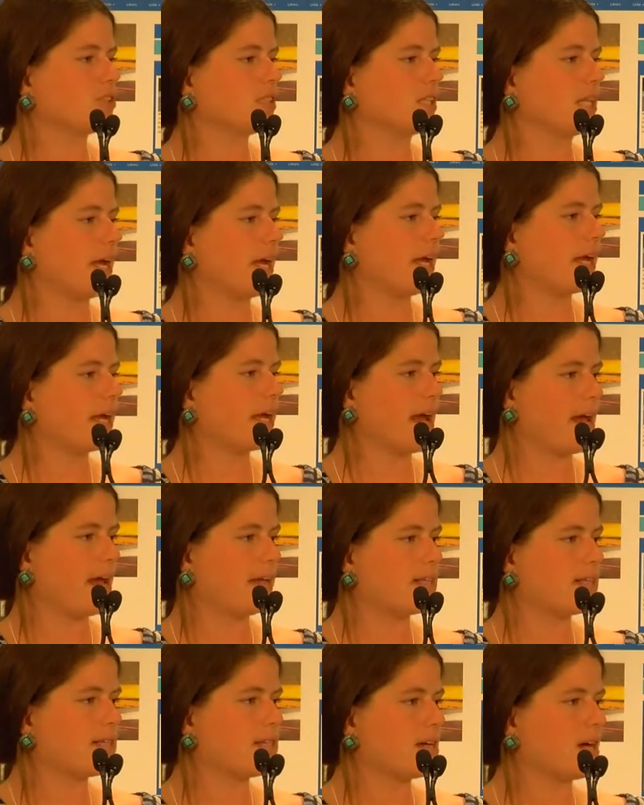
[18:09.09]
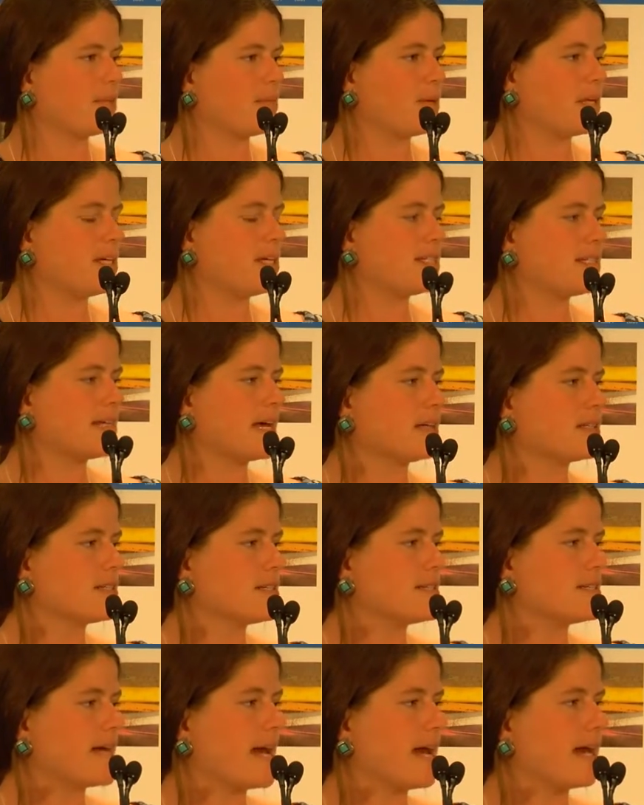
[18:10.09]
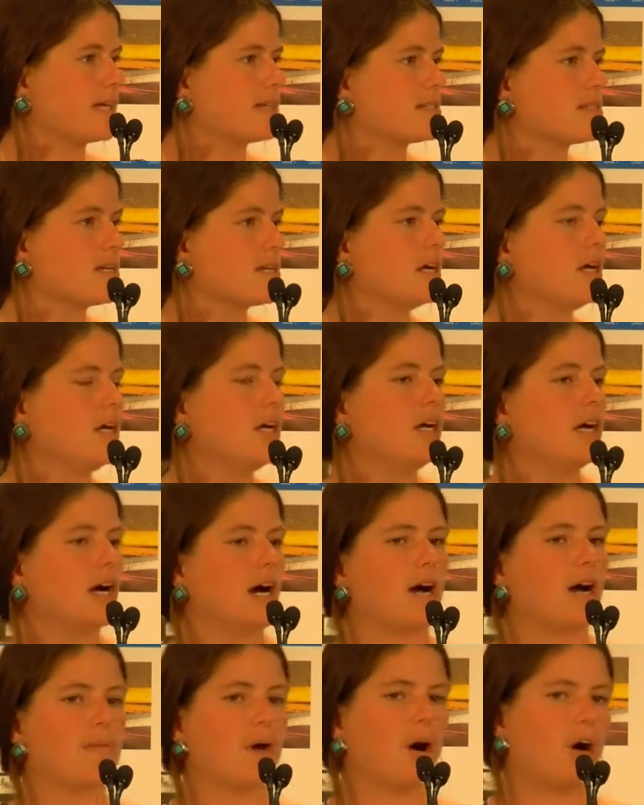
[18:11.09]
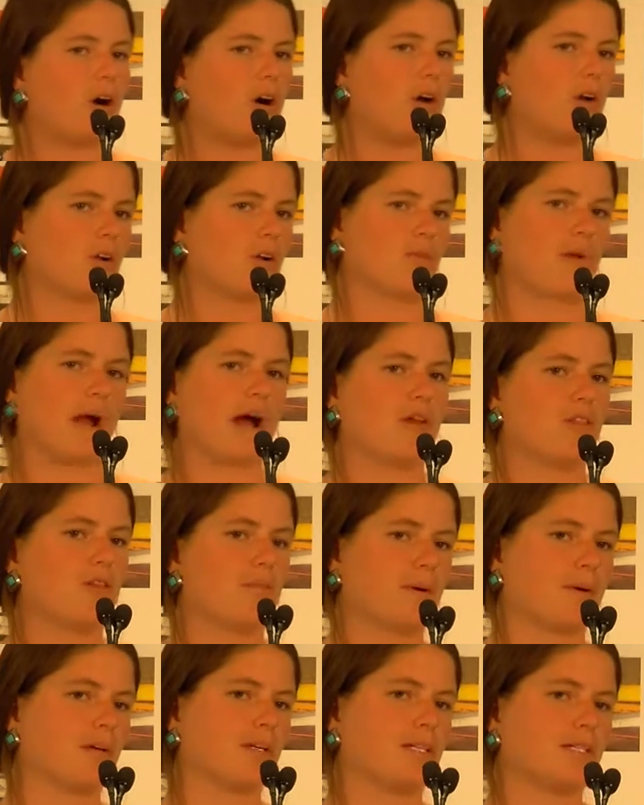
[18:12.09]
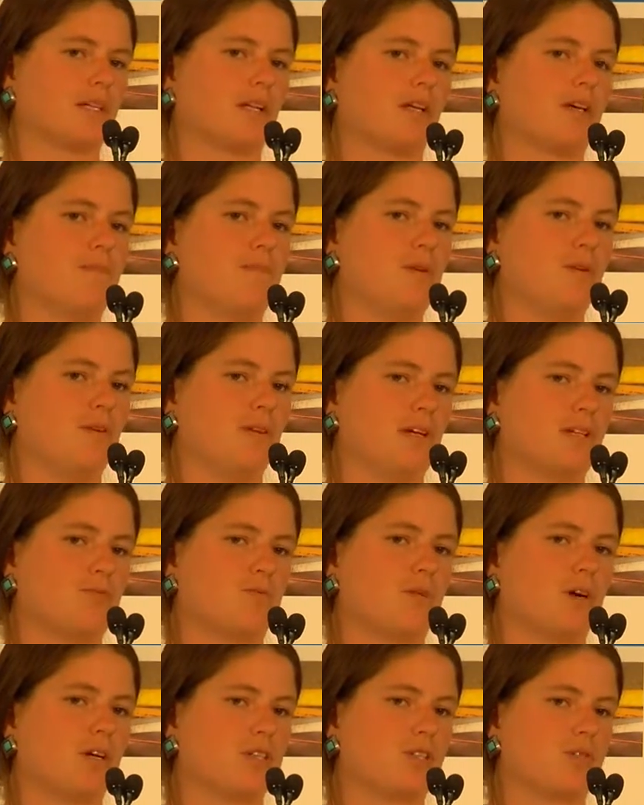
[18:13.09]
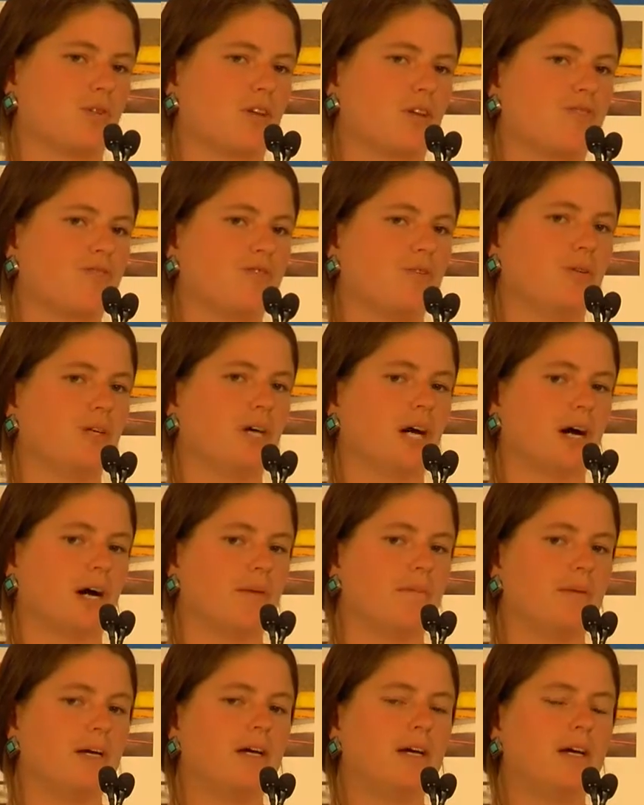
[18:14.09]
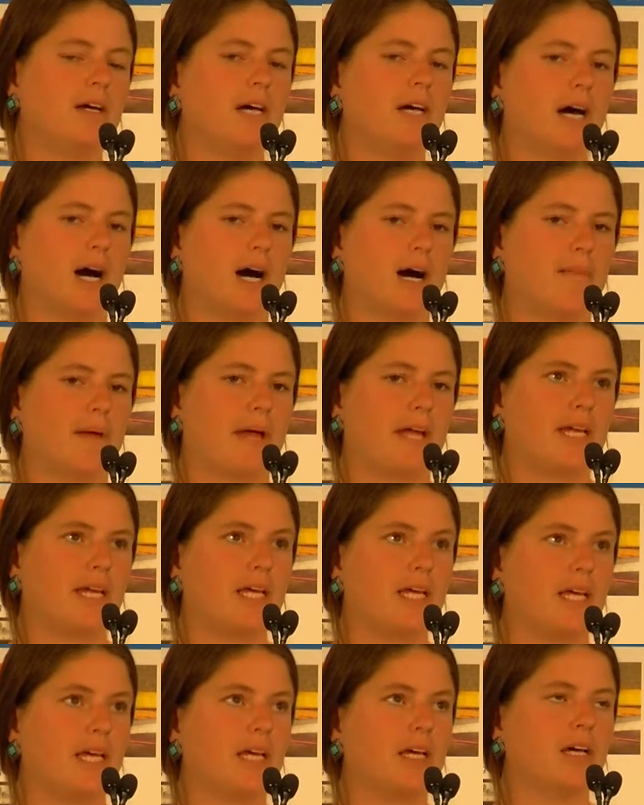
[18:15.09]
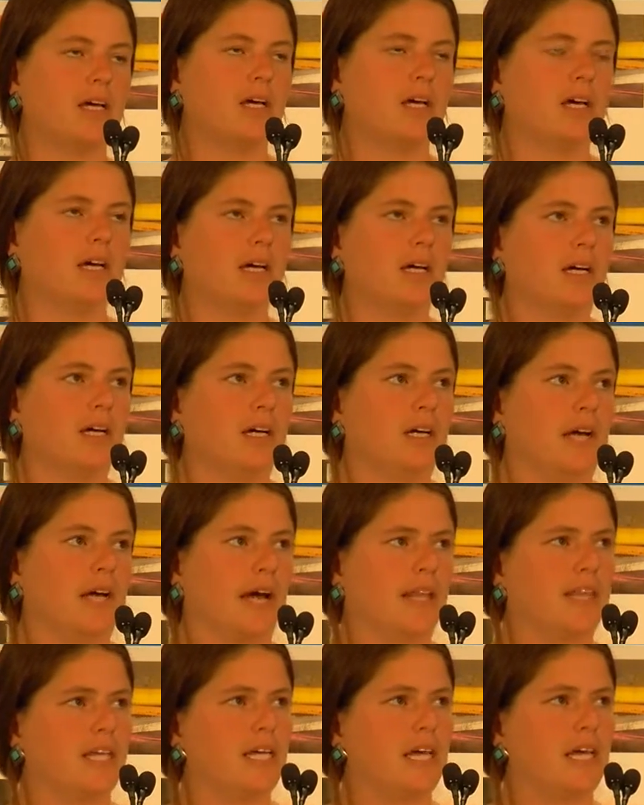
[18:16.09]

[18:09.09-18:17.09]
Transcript: laying hens. And he sells his eggs all around the Burlington community as well as to our food hub. And at the